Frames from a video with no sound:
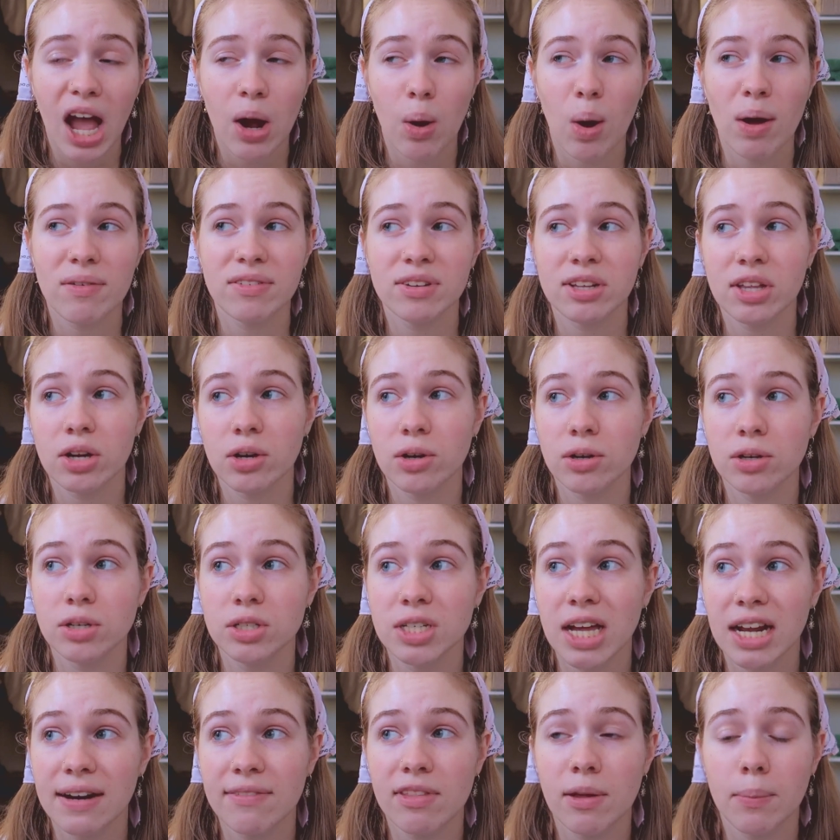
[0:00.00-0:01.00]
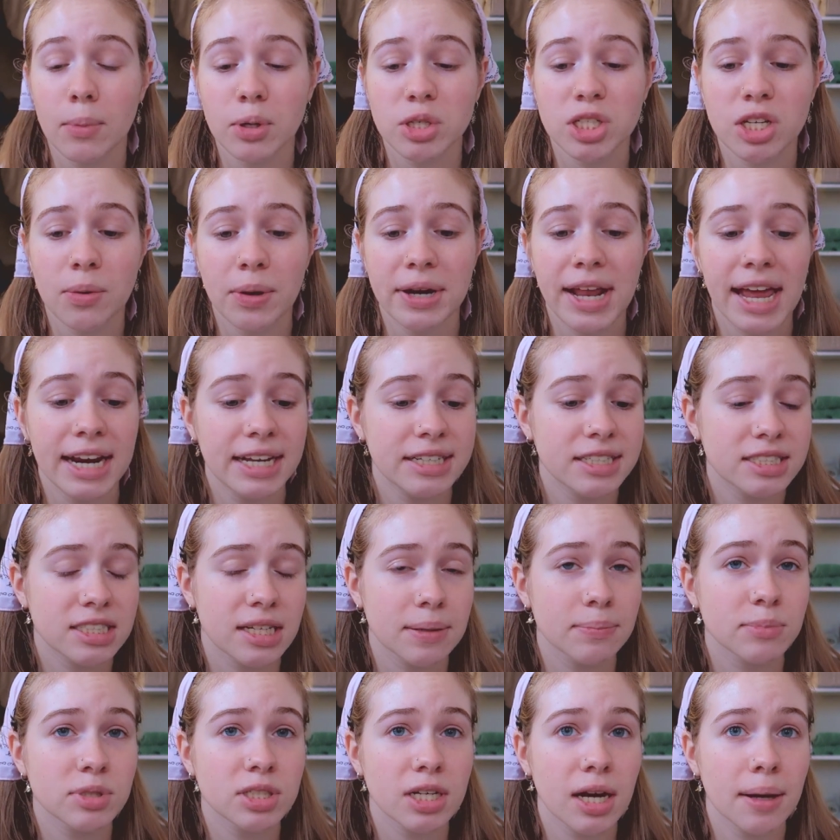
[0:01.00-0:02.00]
However, none of them are showing any
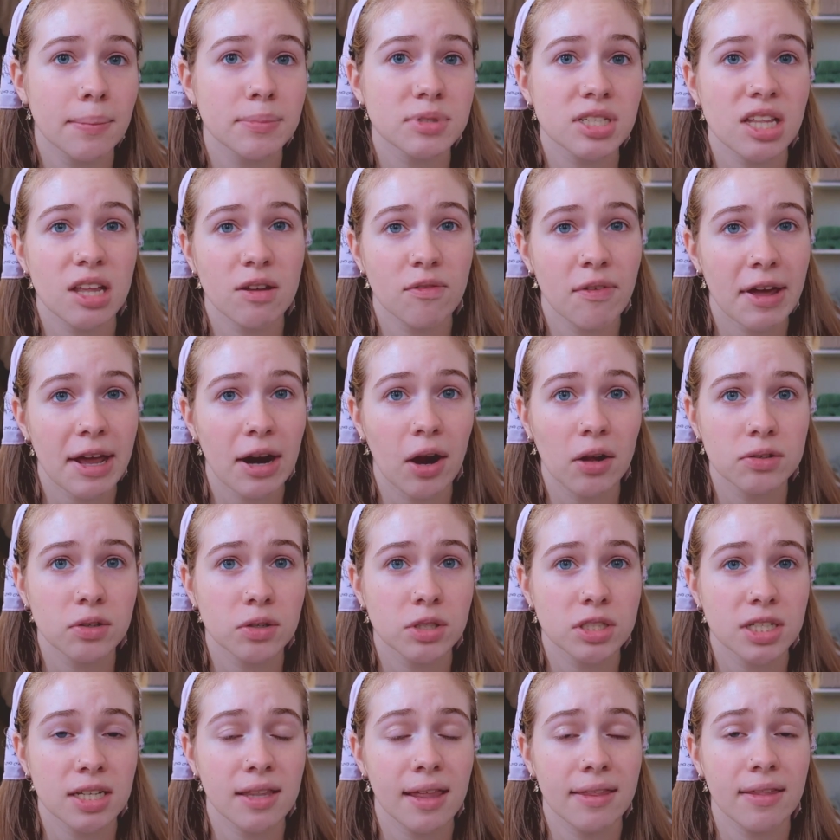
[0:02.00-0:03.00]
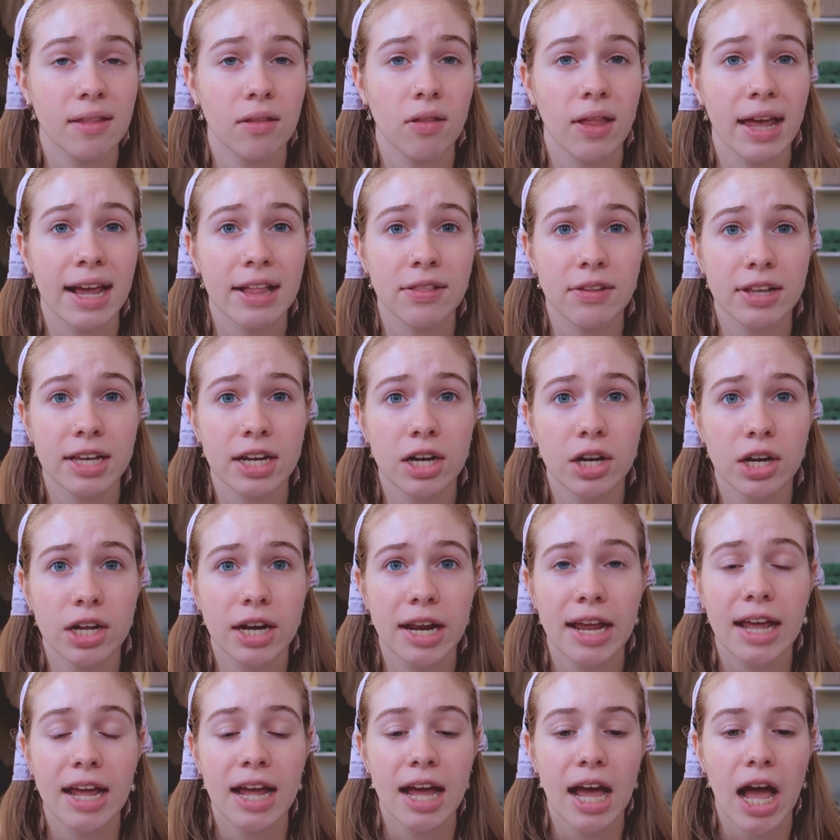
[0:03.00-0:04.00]
symptoms, and the vet also said that the
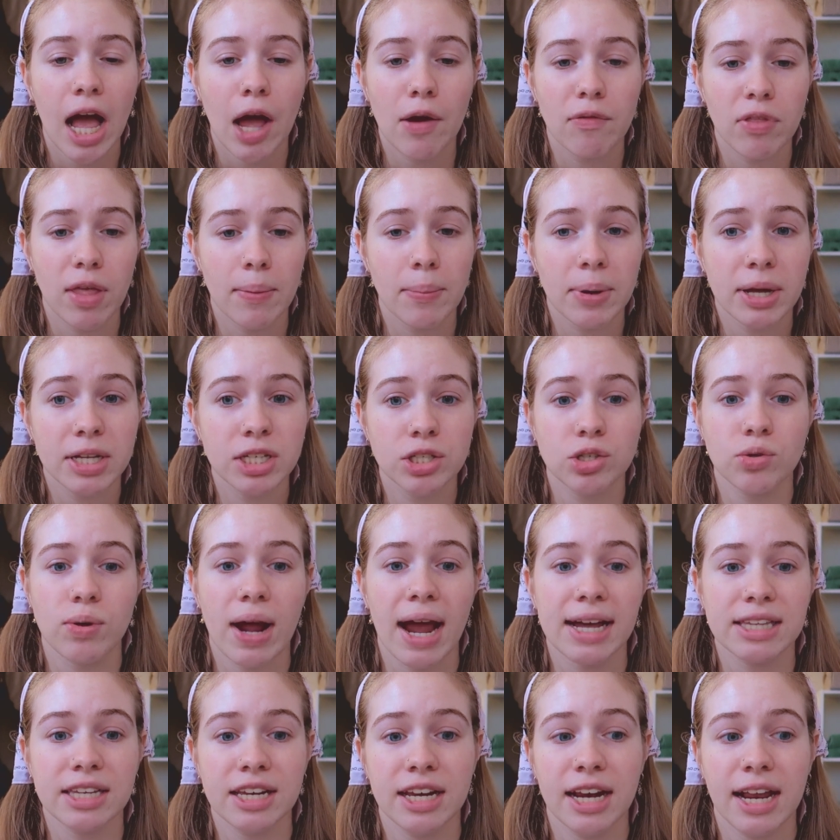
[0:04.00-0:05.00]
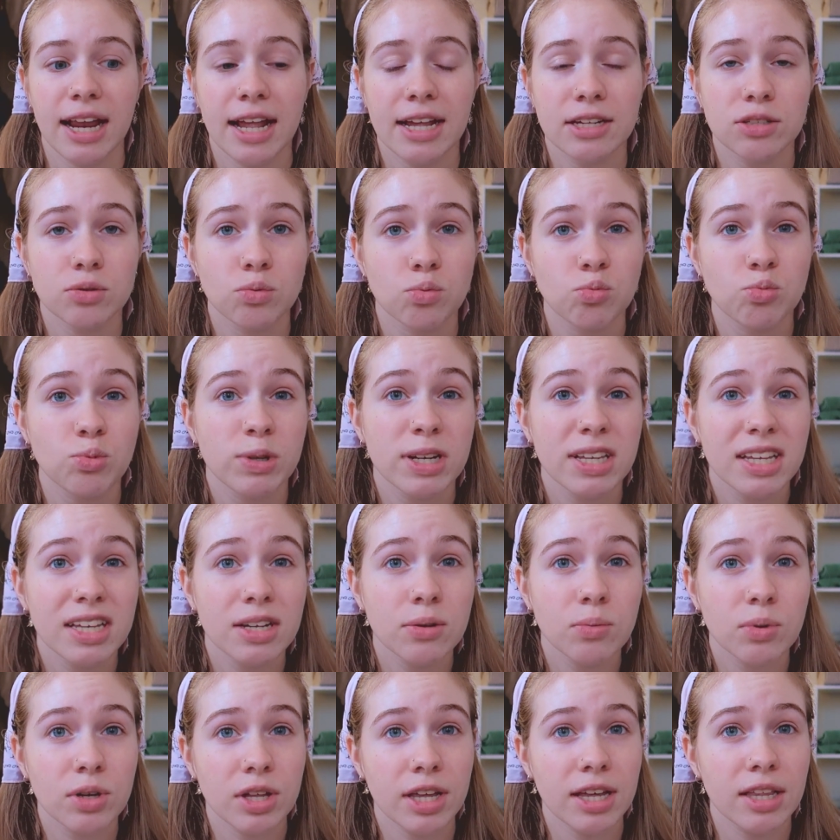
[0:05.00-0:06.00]
likelihood of them contracting it is
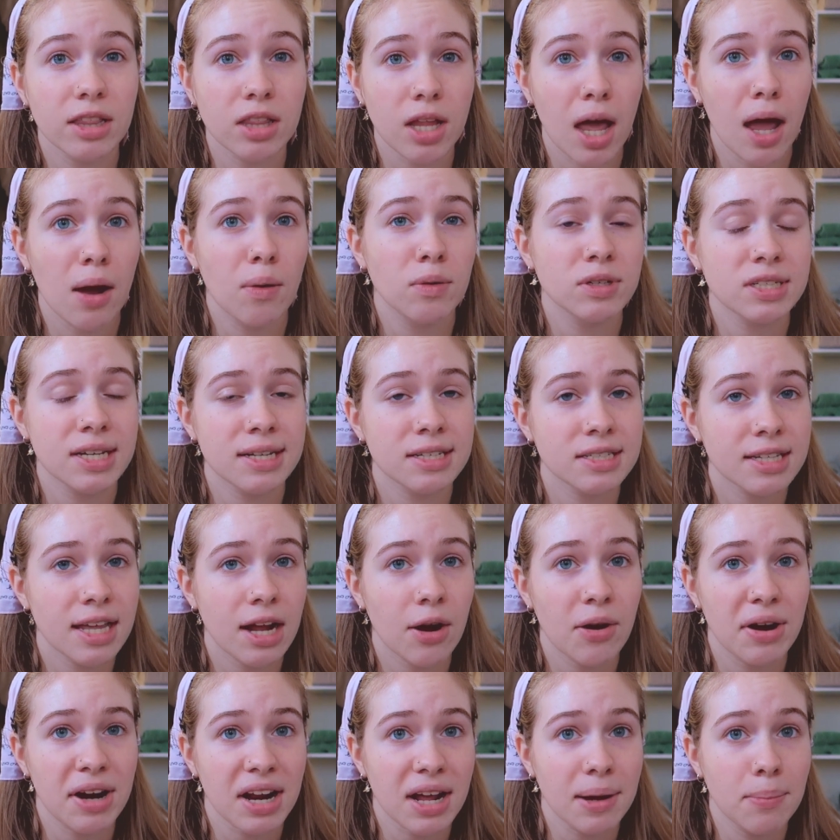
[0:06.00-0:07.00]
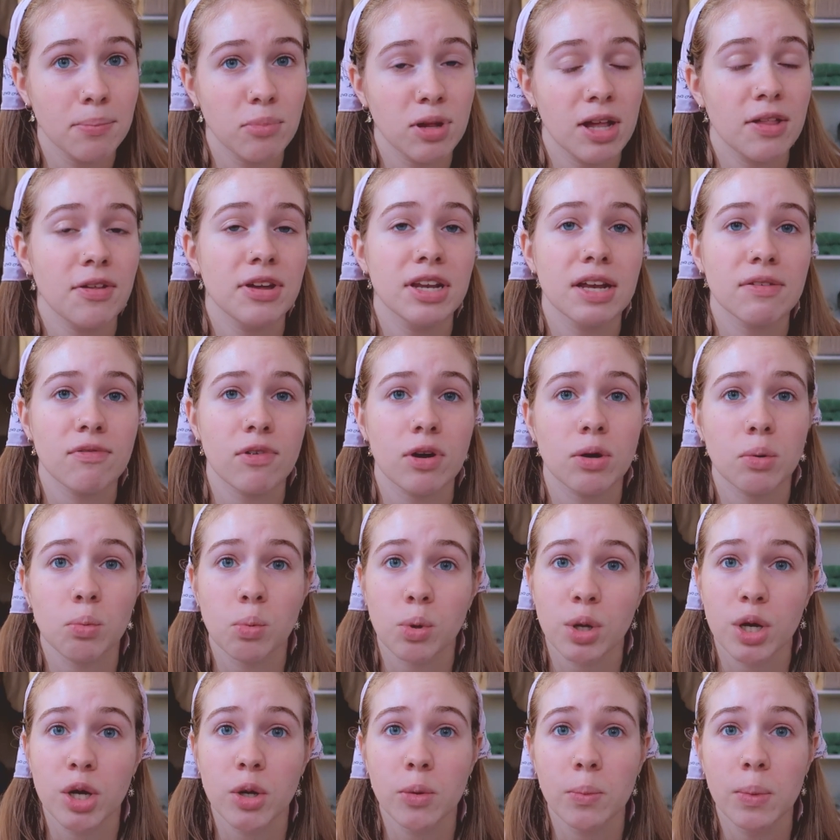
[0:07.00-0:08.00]
really, really low since they're in a completely different
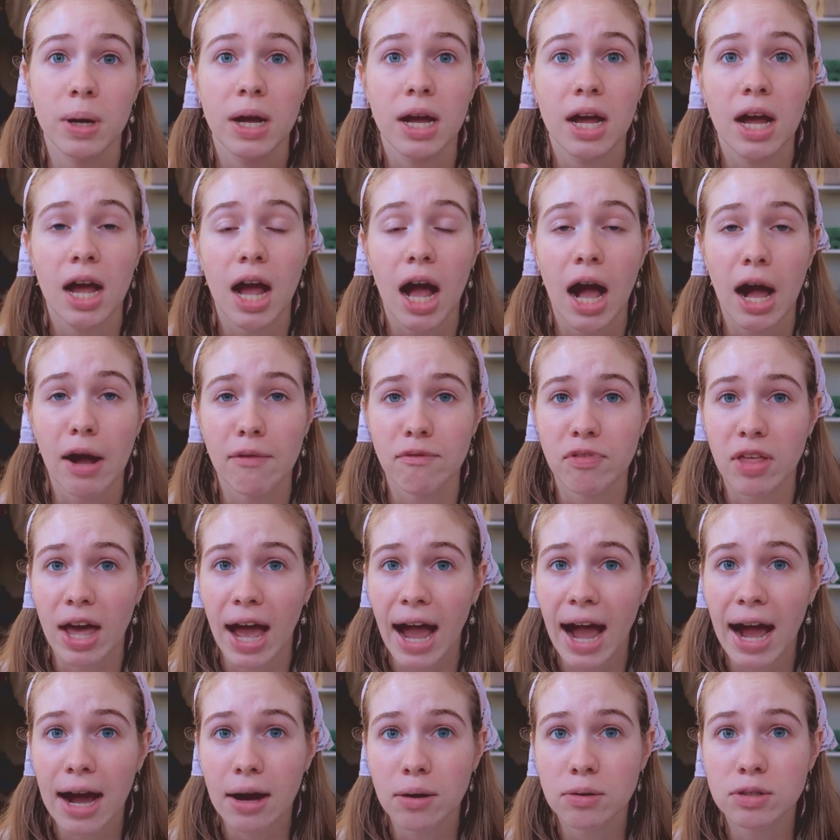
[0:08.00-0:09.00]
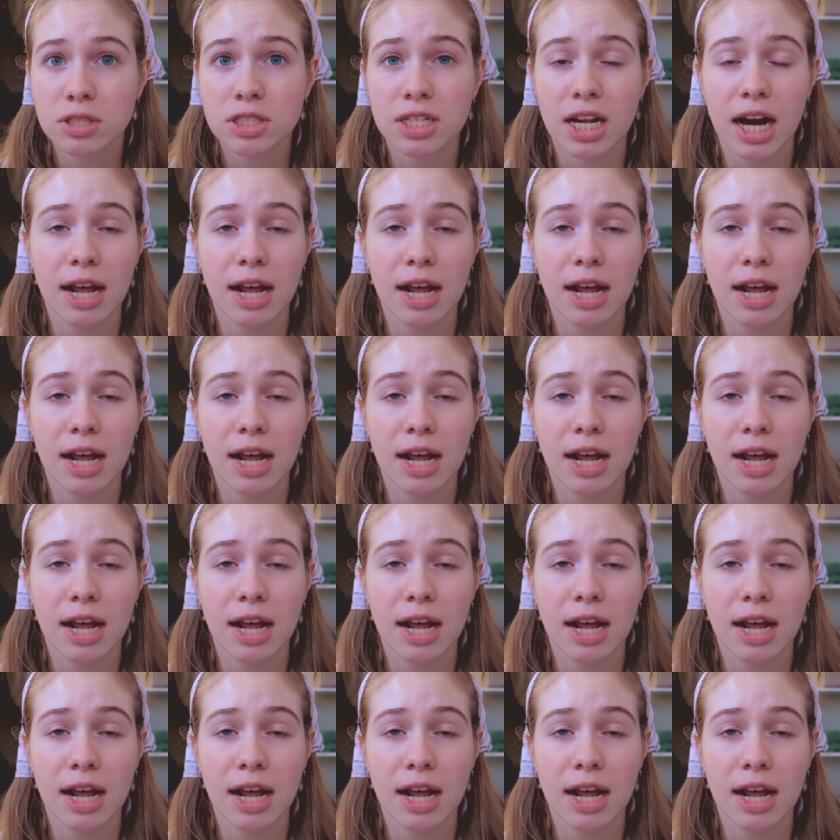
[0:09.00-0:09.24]
room of the house.